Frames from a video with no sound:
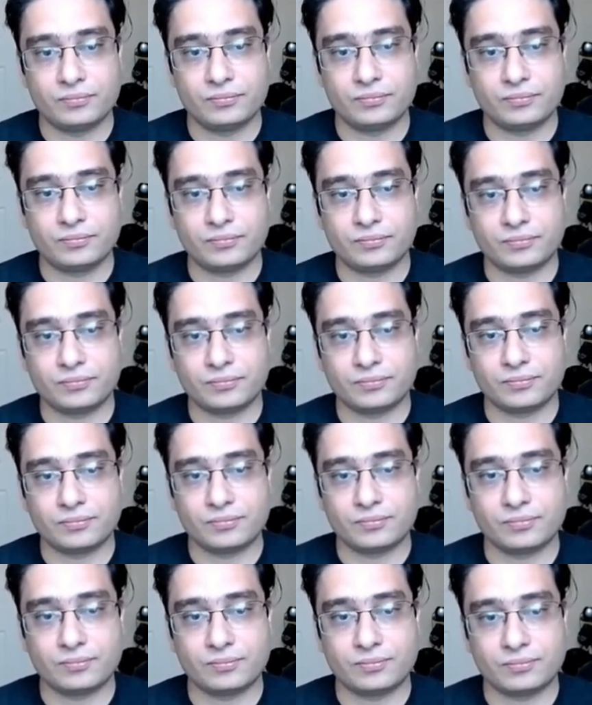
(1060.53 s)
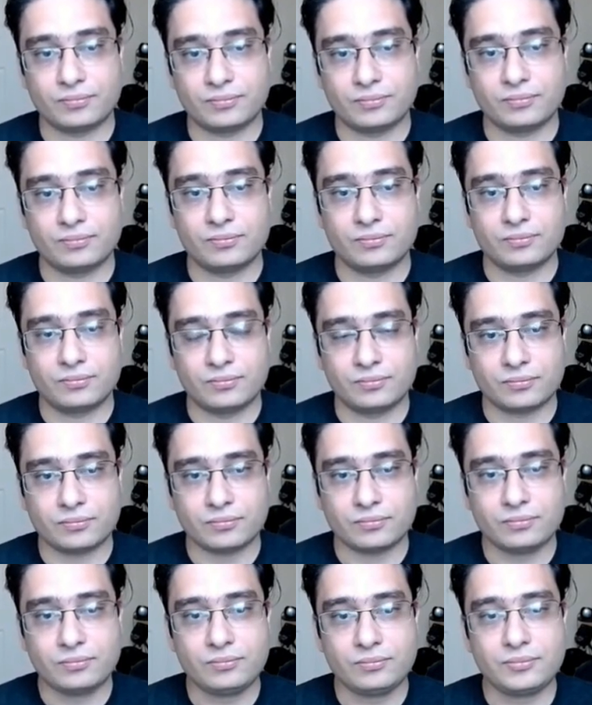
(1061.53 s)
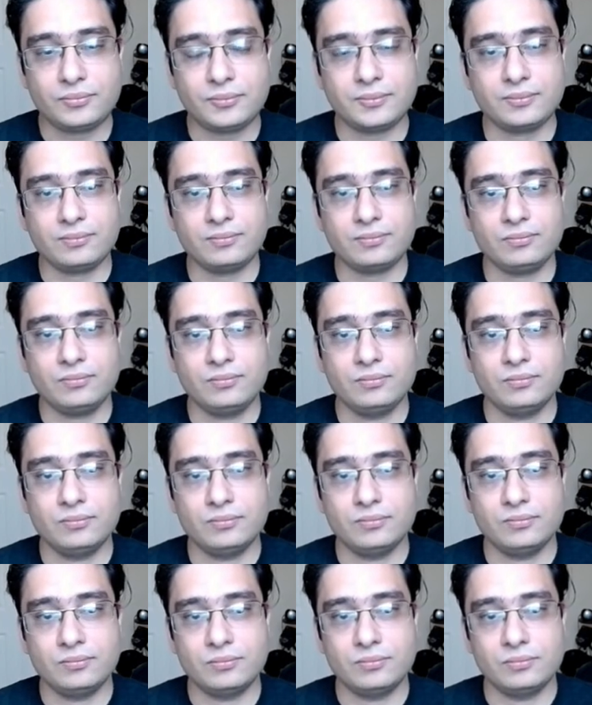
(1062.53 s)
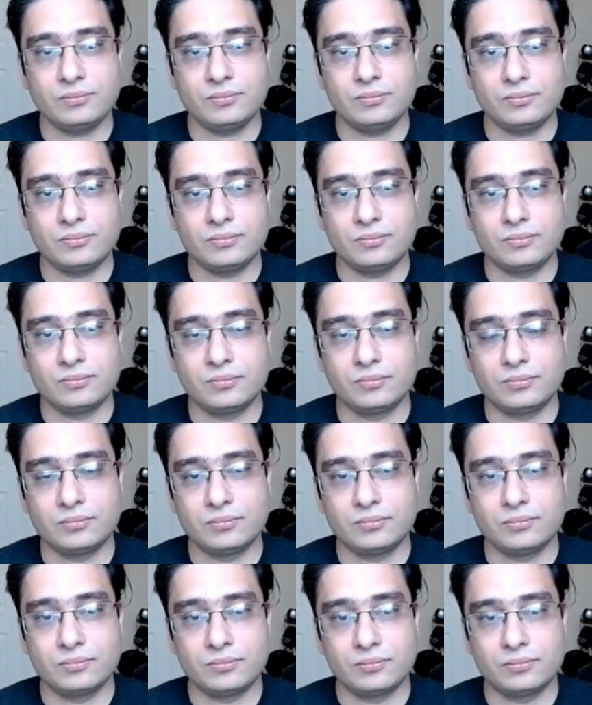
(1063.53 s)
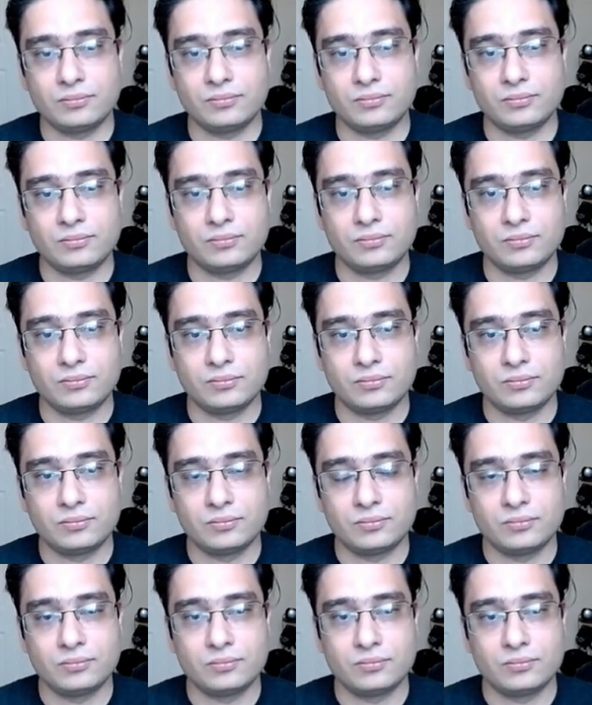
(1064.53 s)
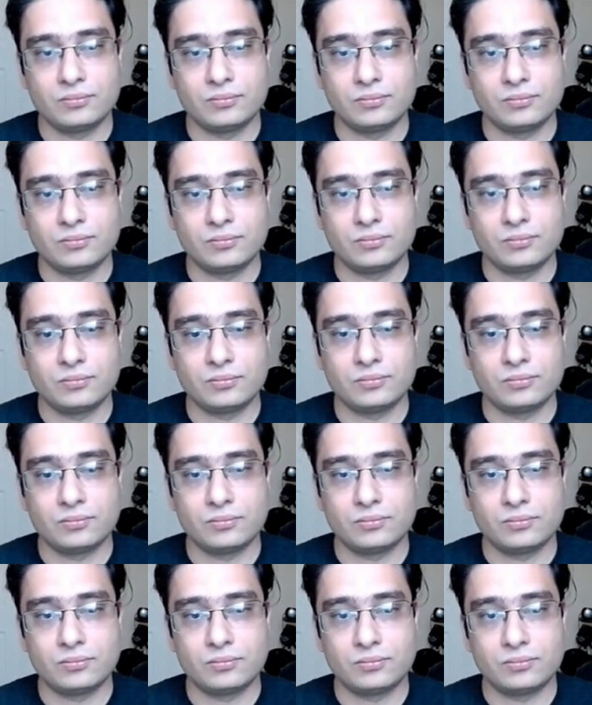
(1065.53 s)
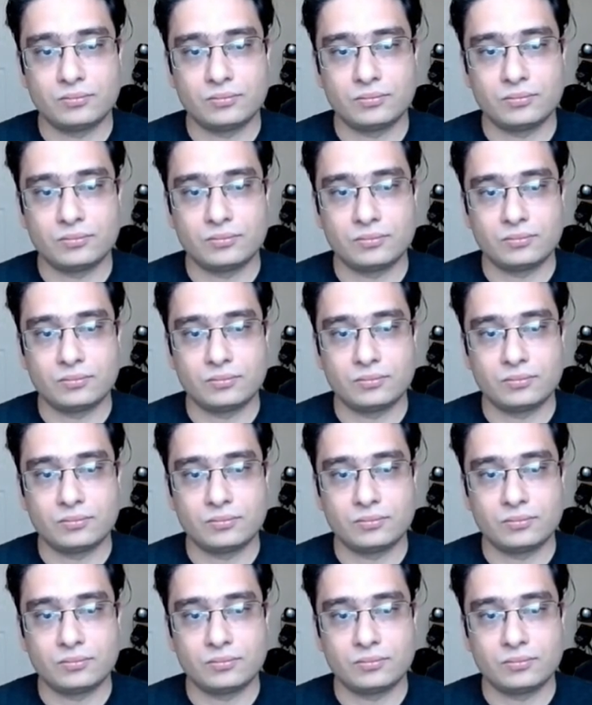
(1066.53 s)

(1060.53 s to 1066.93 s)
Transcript: (not speaking)